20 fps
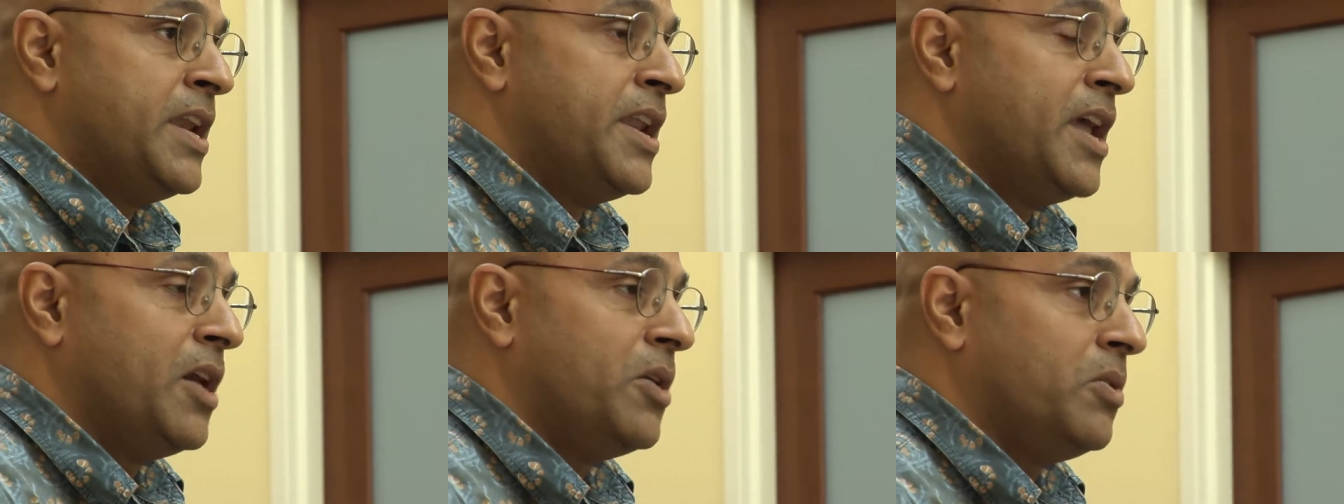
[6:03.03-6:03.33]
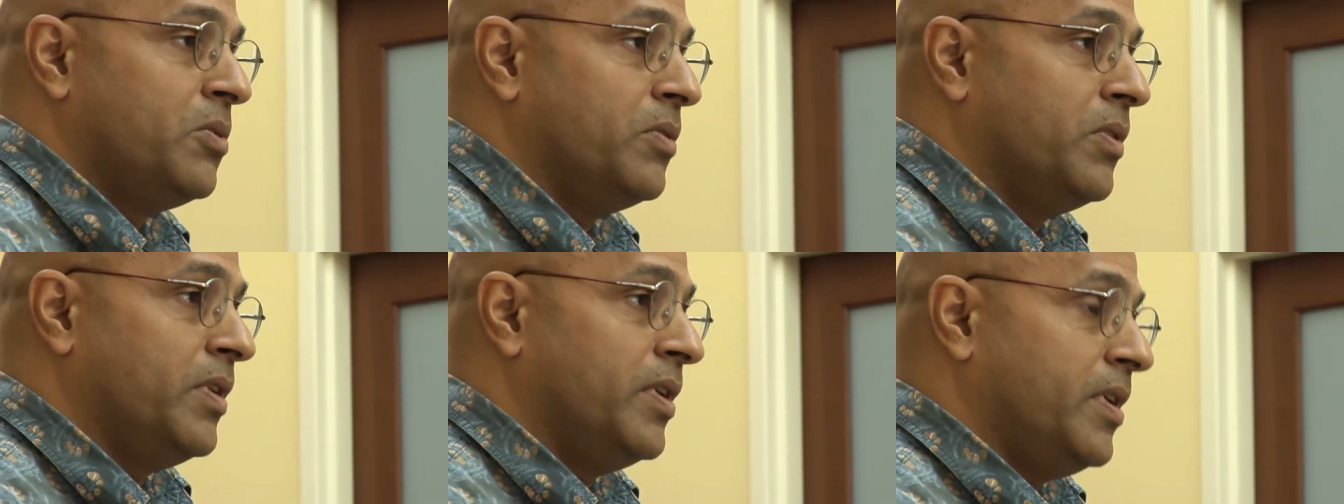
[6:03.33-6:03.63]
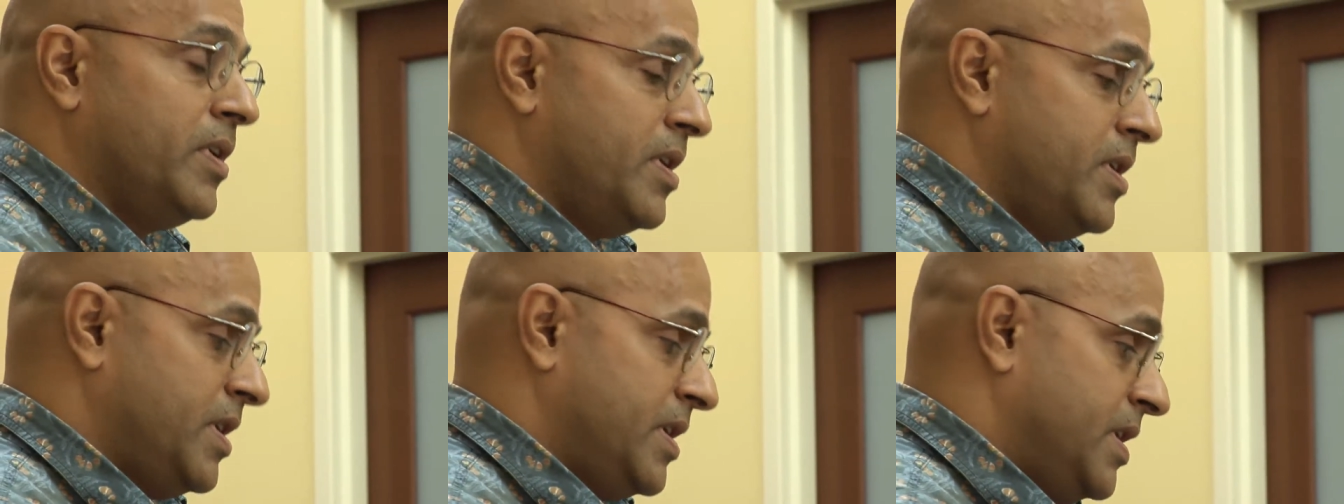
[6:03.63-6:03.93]
Now,
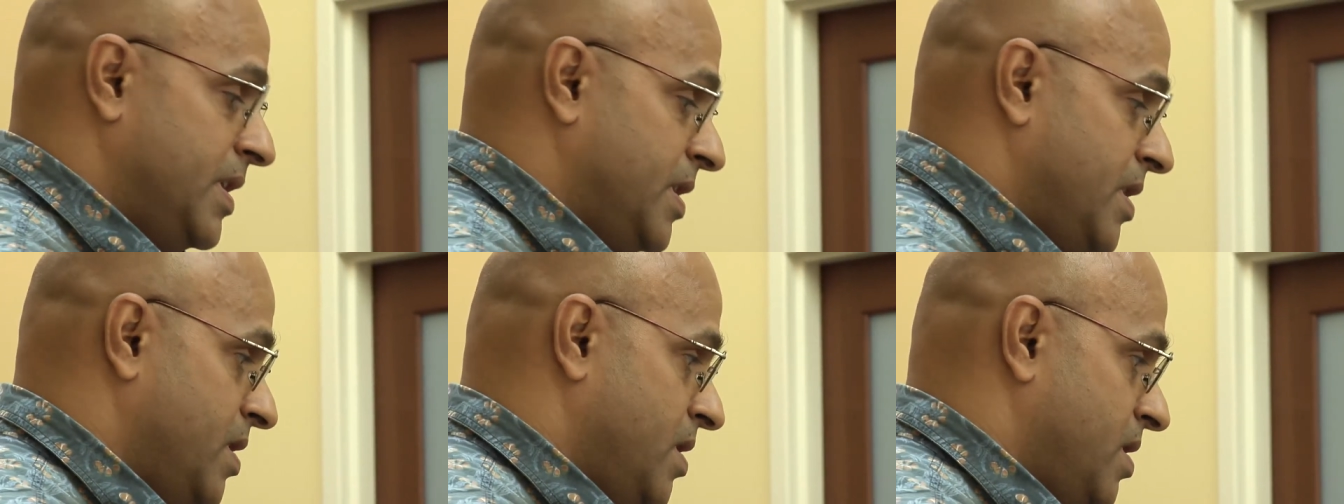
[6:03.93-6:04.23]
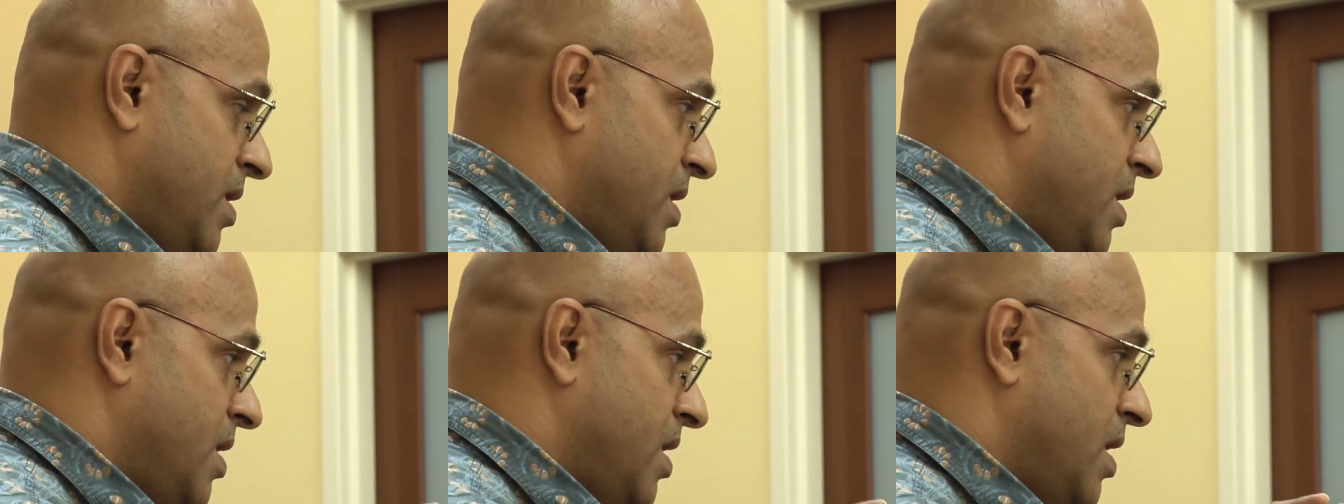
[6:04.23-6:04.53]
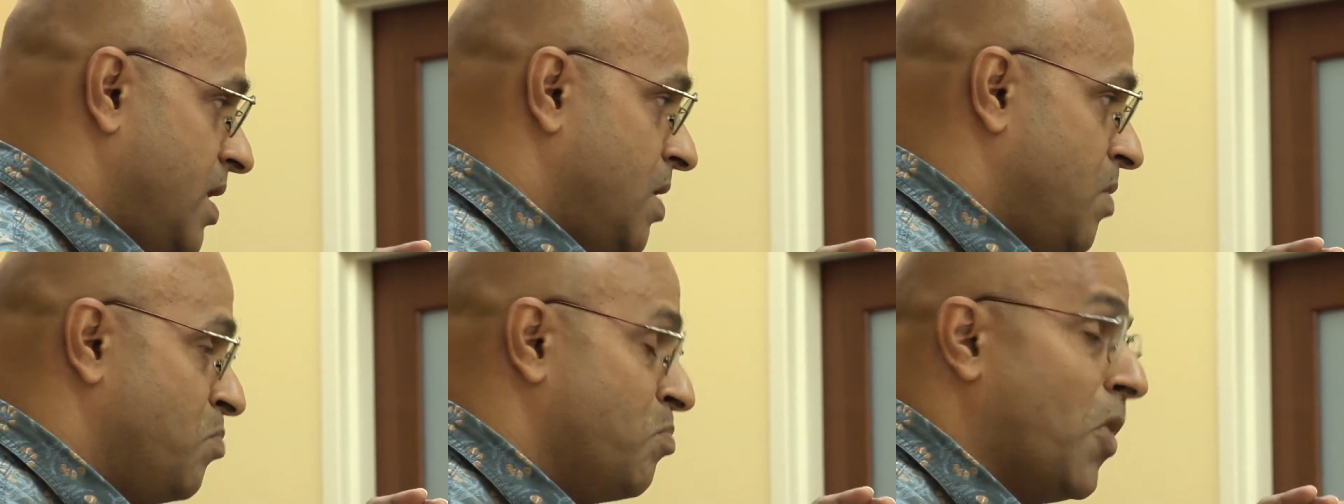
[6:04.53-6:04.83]

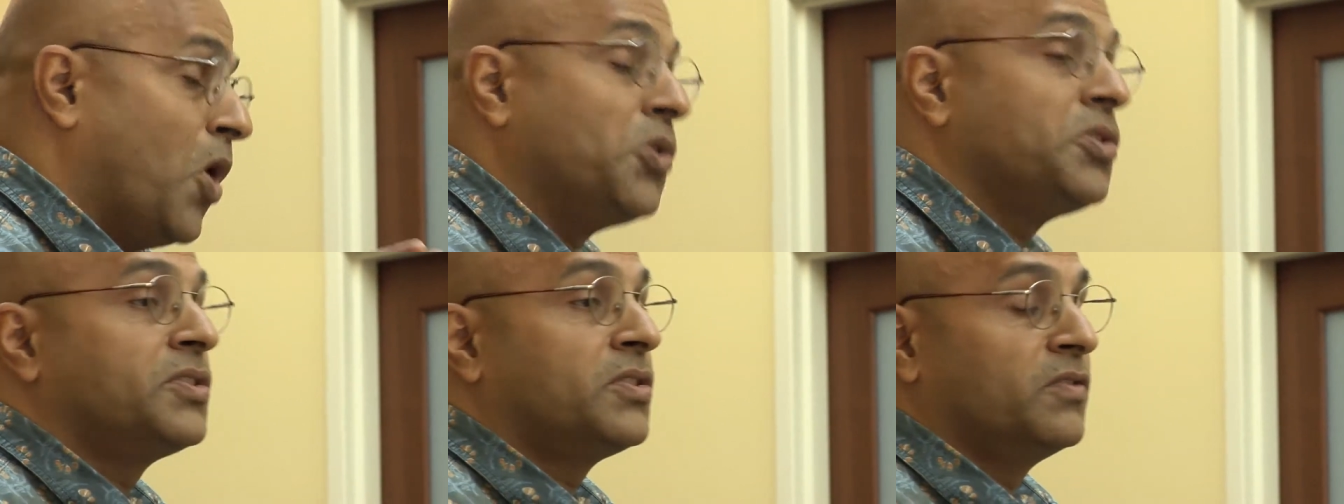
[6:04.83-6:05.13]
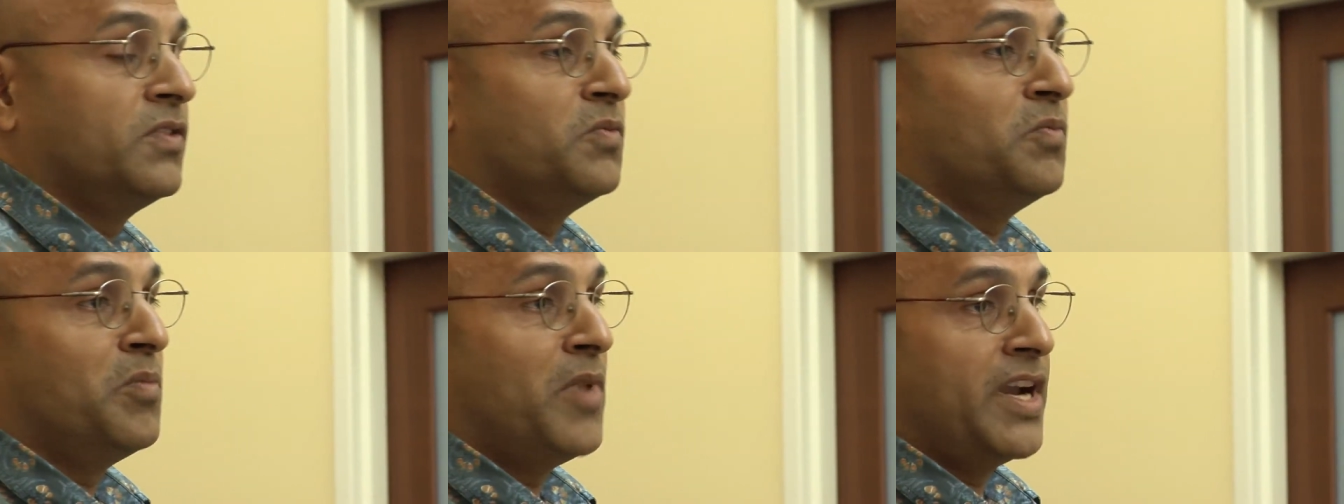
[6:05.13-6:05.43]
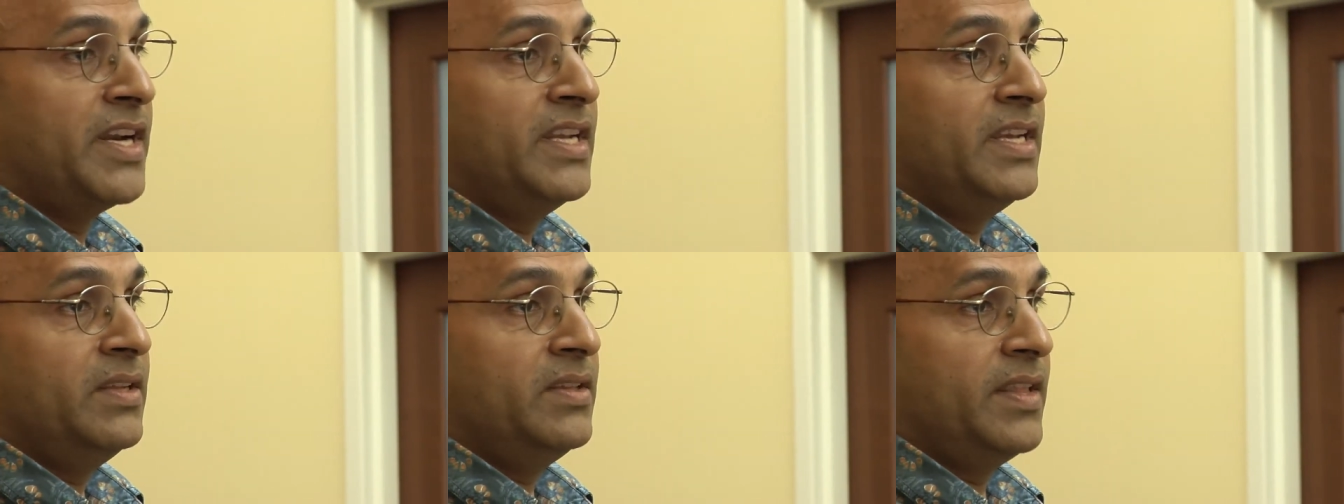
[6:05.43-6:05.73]
most of the
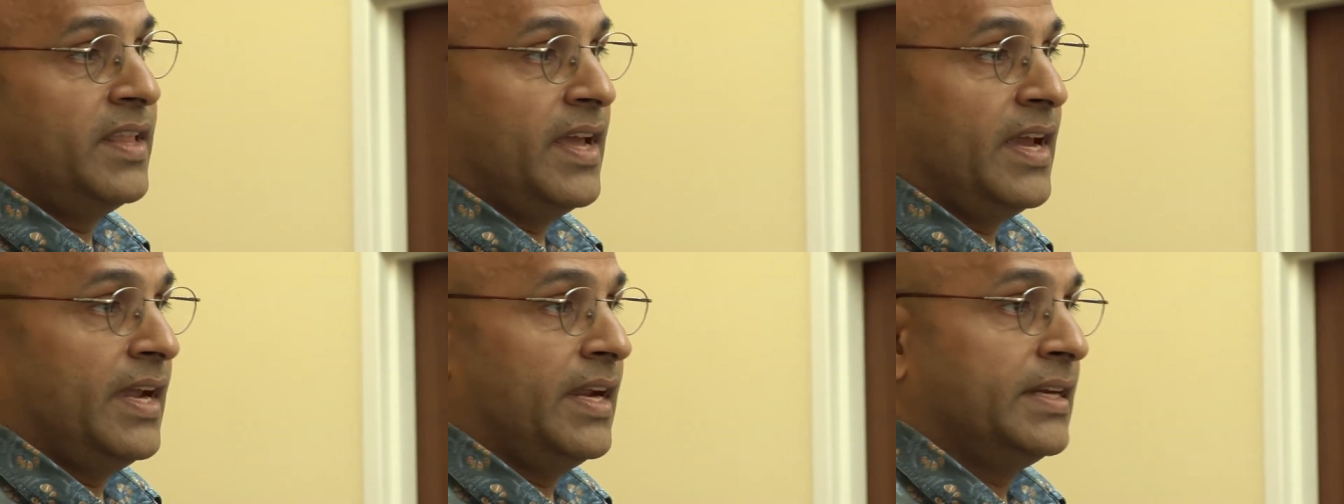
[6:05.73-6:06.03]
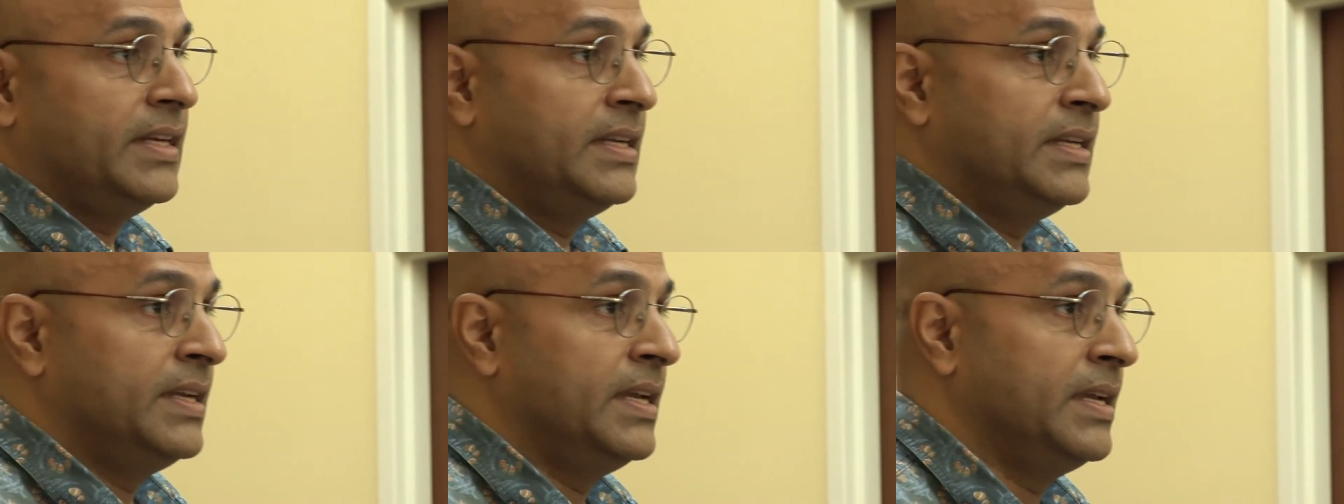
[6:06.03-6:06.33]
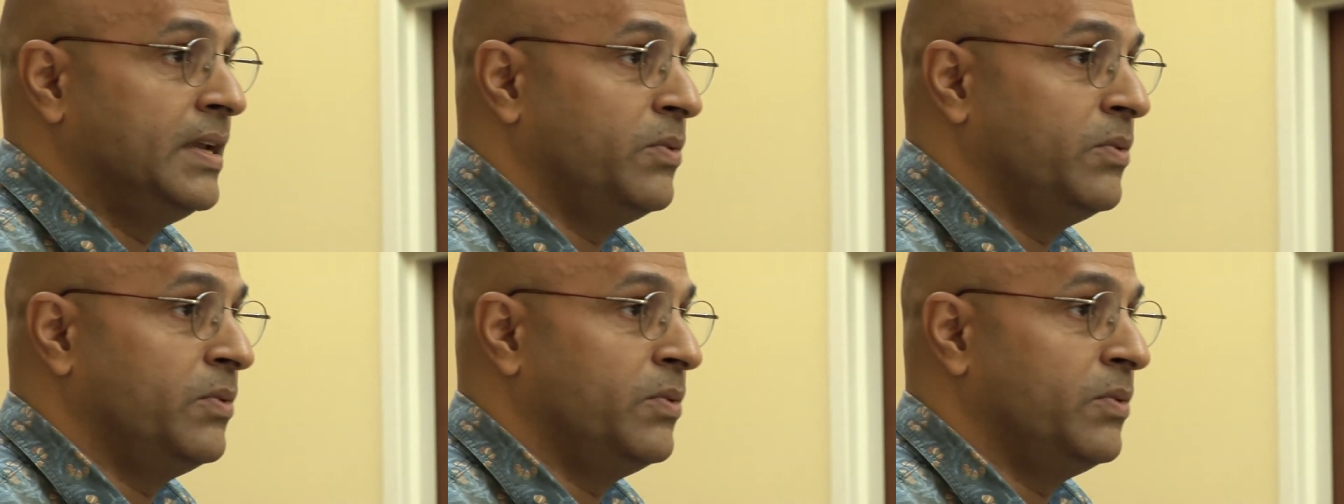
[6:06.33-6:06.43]
money that